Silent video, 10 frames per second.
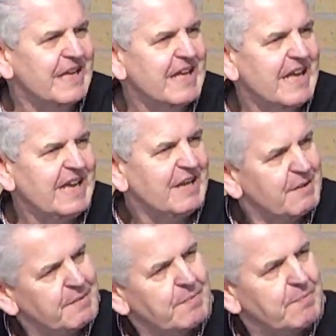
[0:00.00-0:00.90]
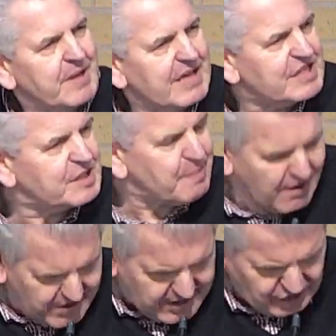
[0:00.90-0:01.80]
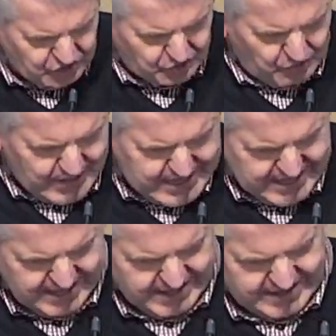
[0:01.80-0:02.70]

in an experiential way.